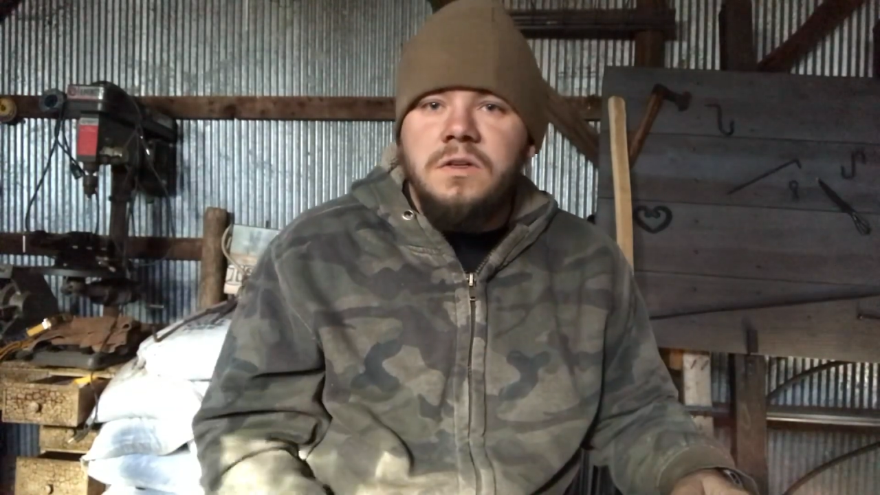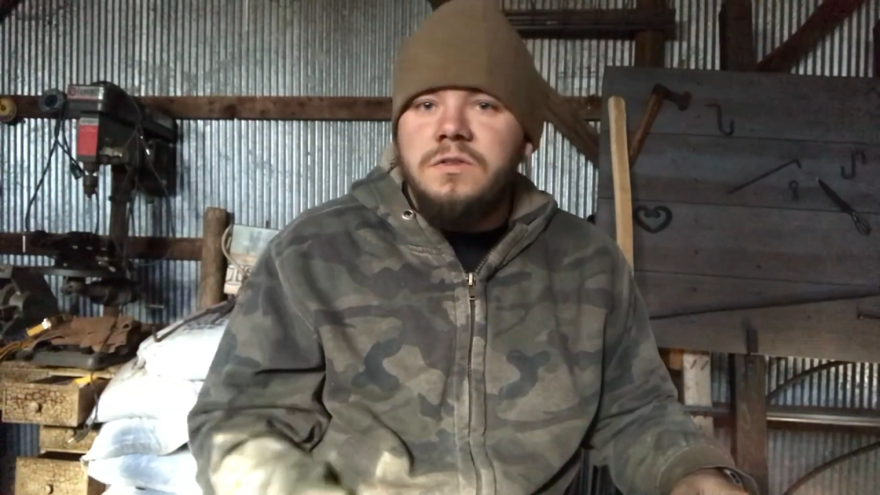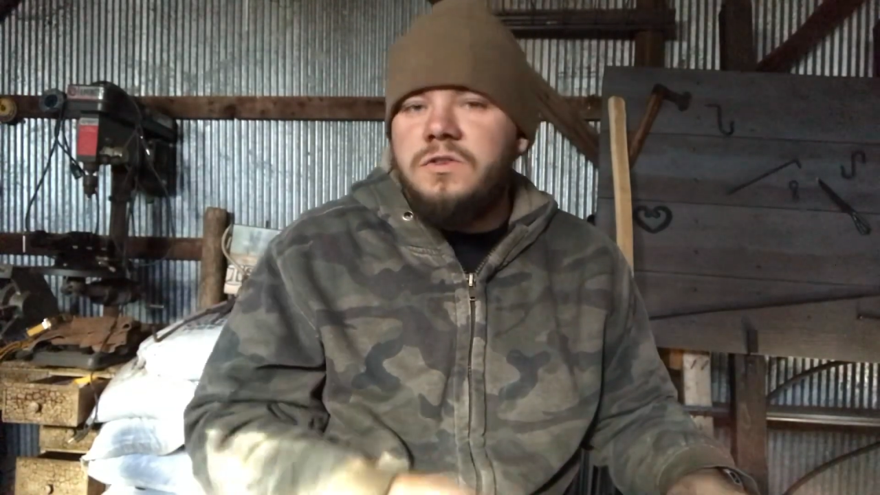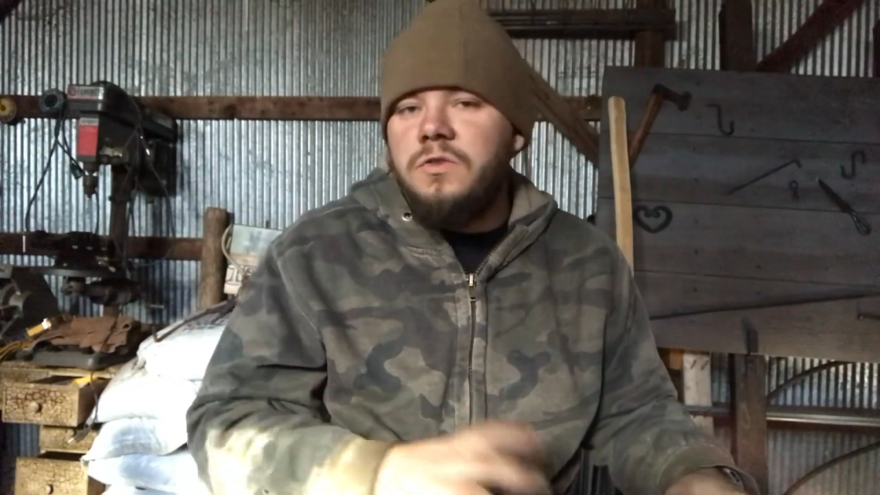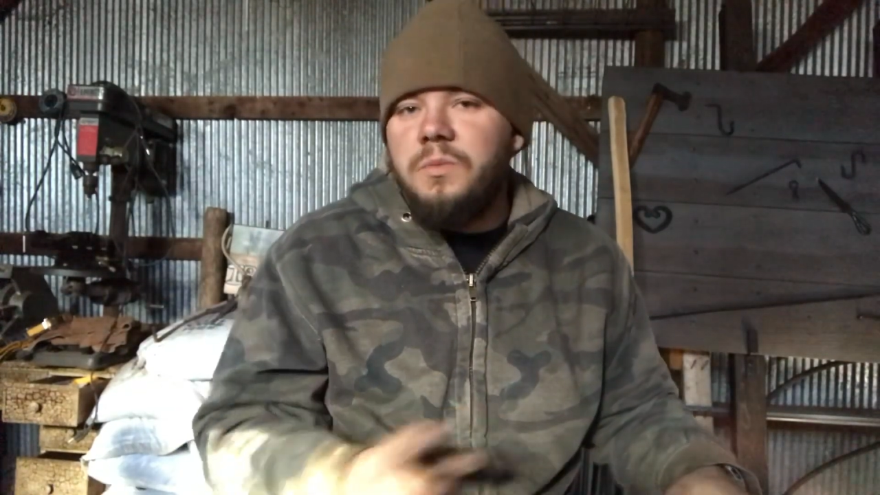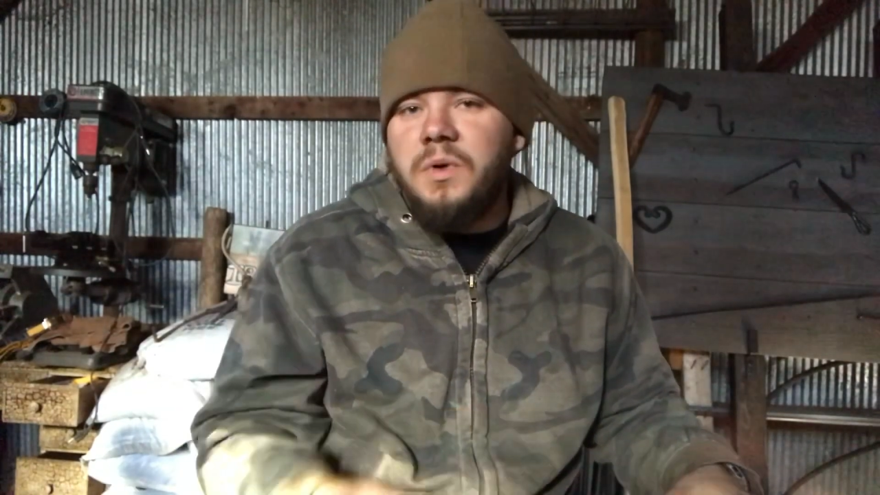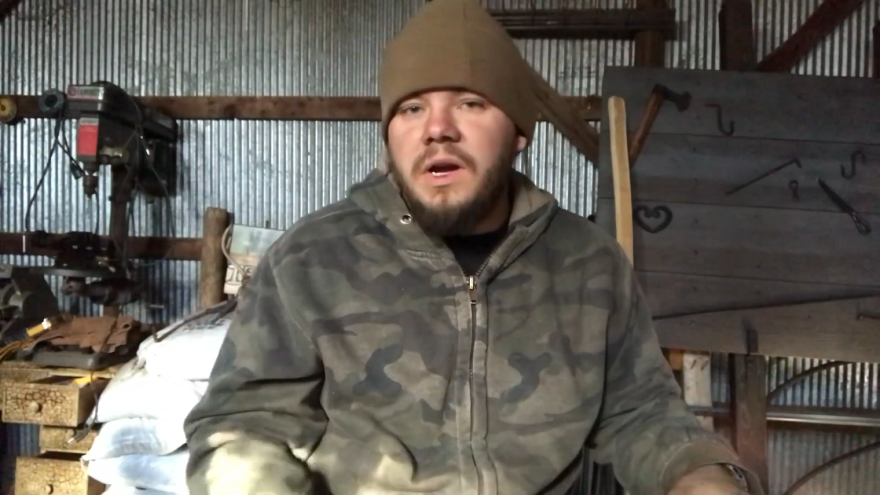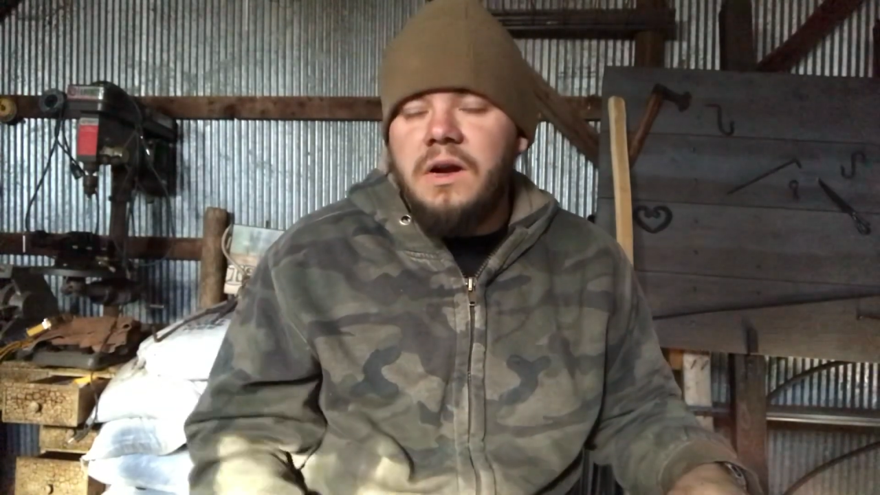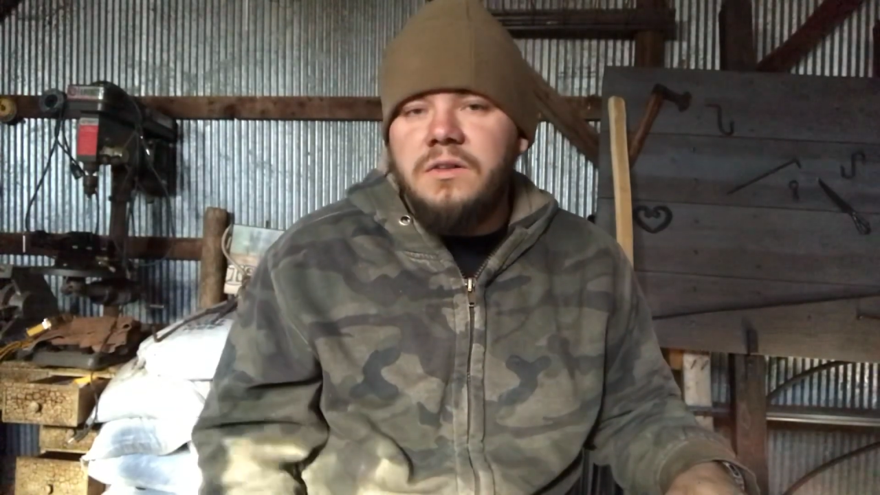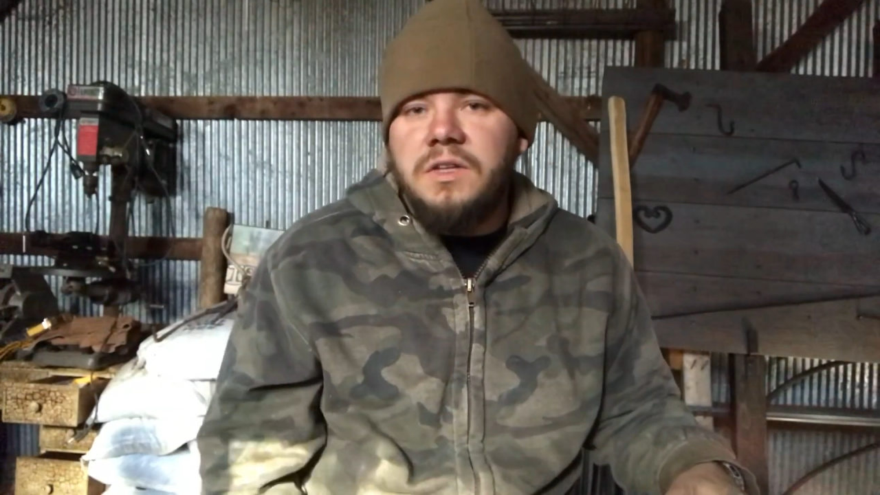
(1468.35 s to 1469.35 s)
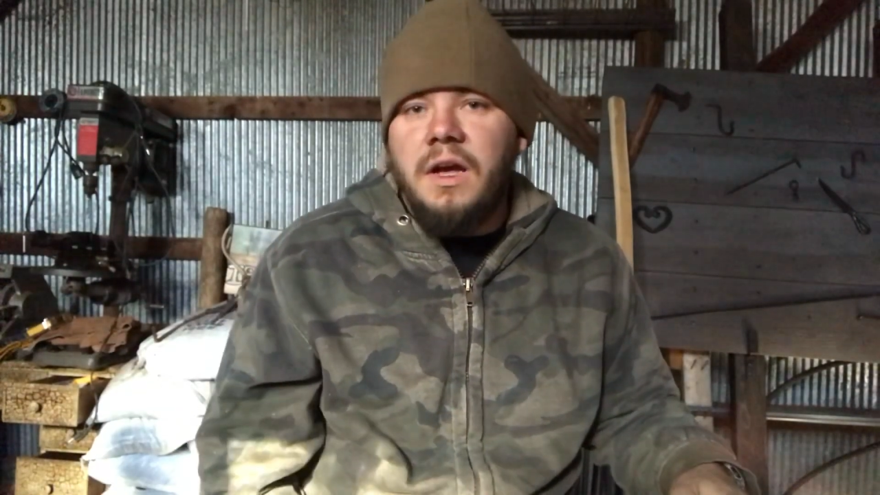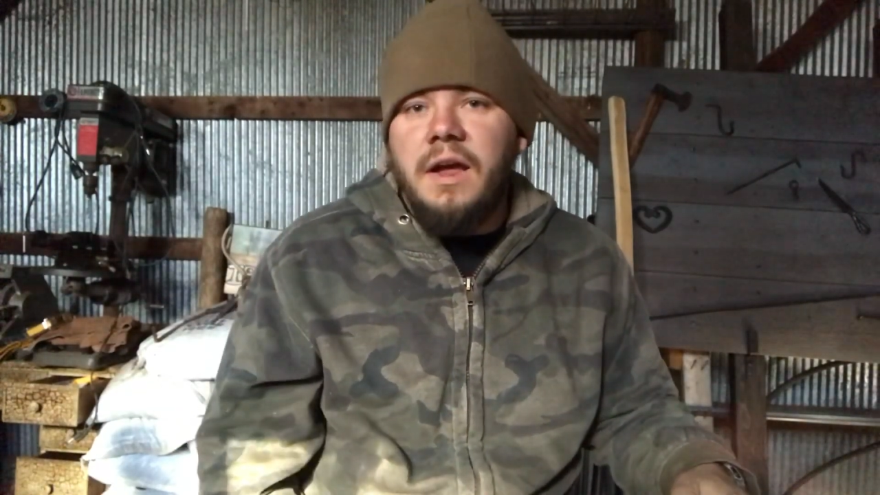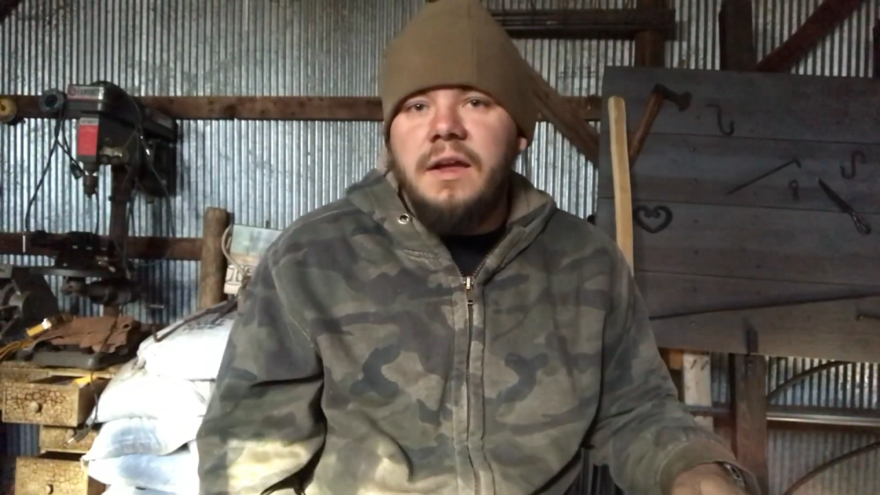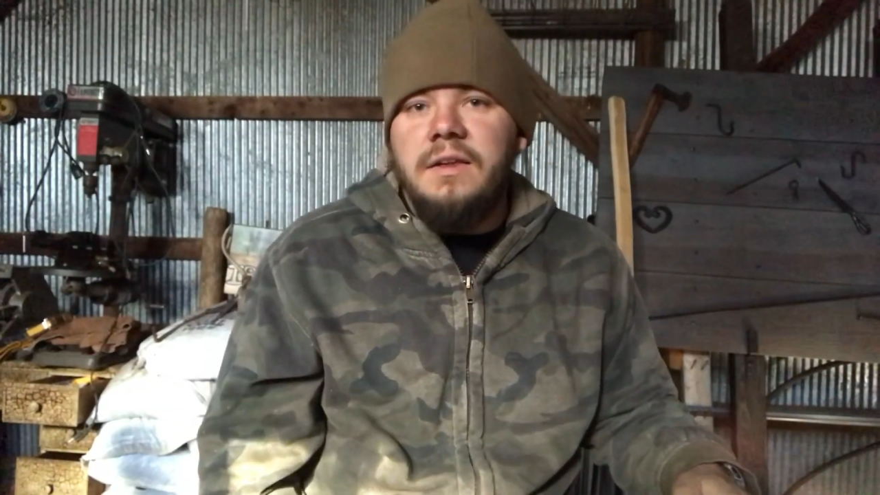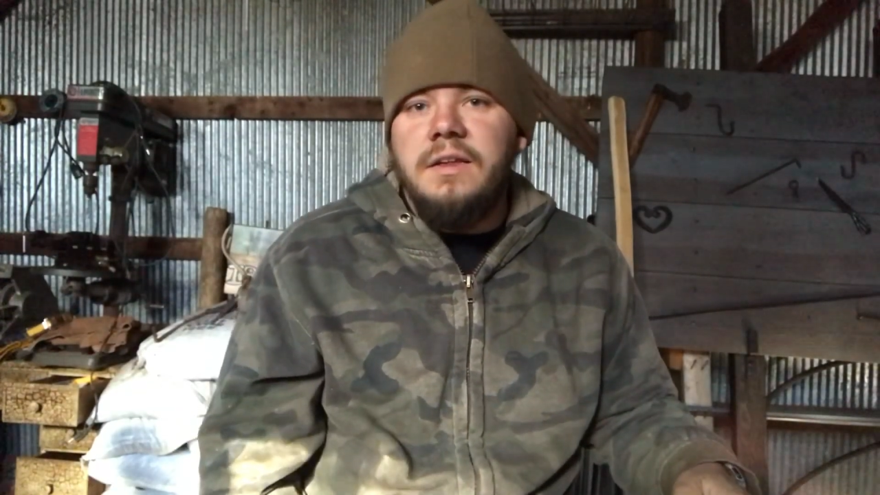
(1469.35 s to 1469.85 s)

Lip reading: super airtight.